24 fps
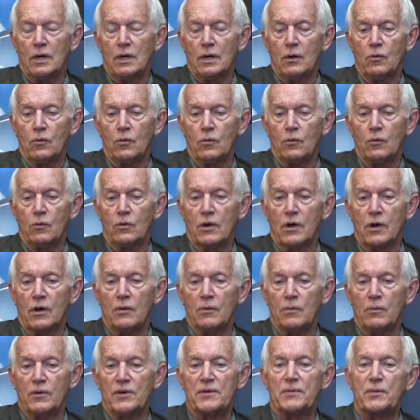uh, oh, we're,
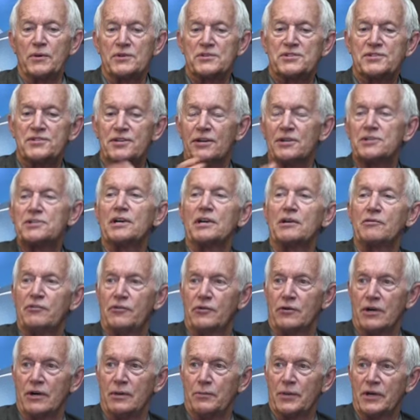we're, searching
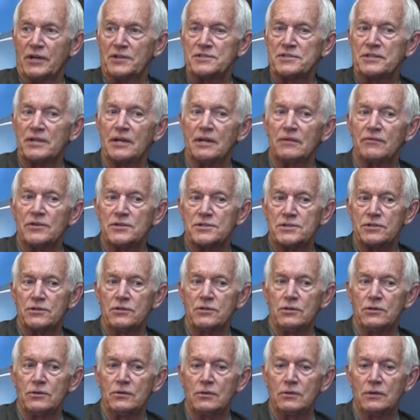for it because none of us
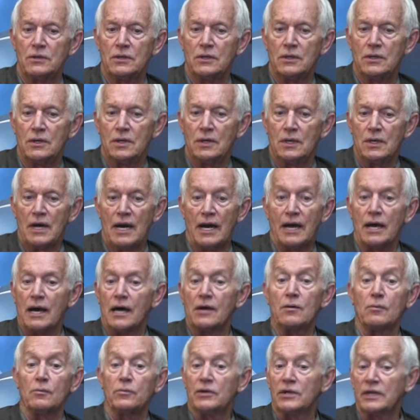knew. I,
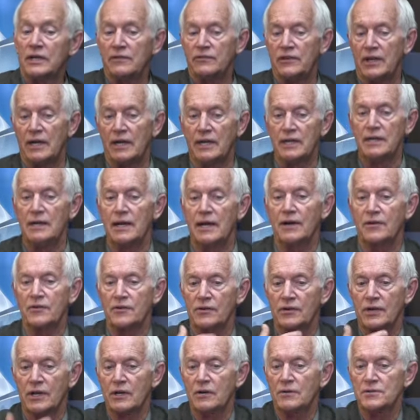I, don't believe that any
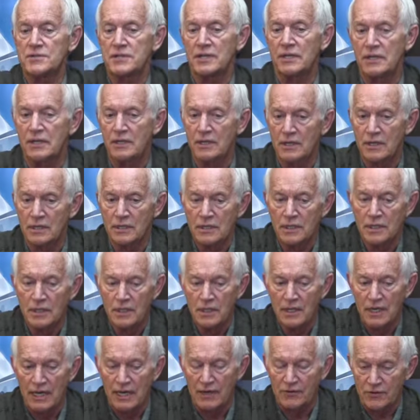actor that goes in
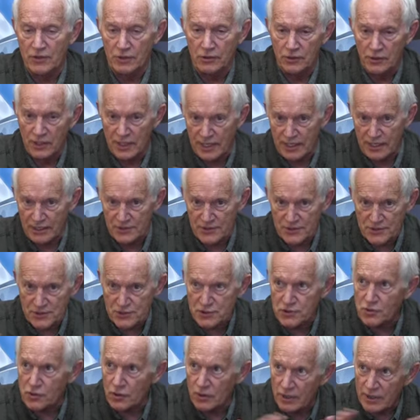there, after looking at a
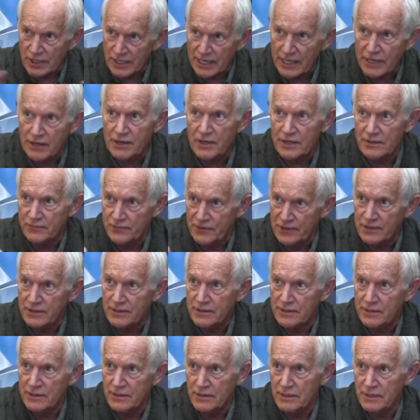strong narrative
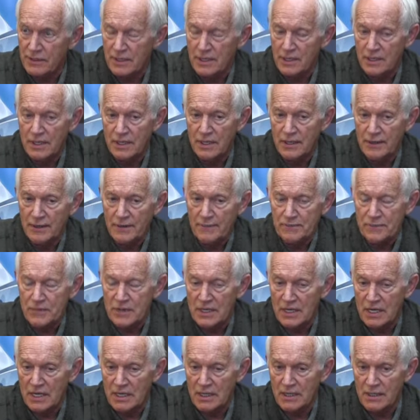that,
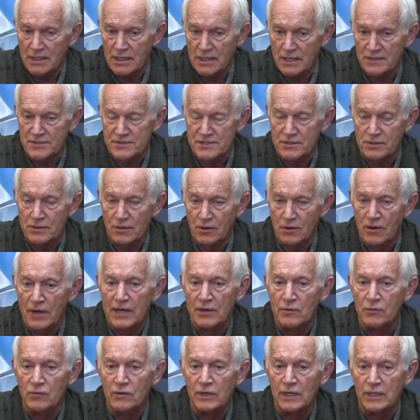that, that is
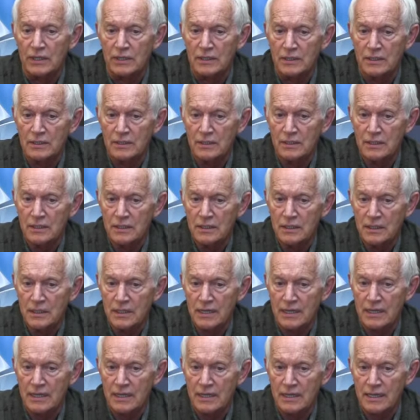already written,
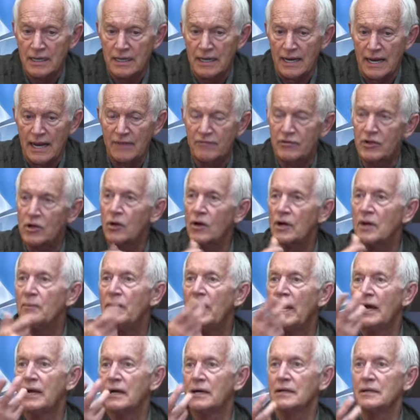can have it
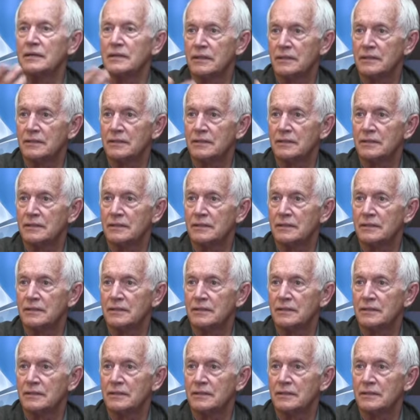automatically.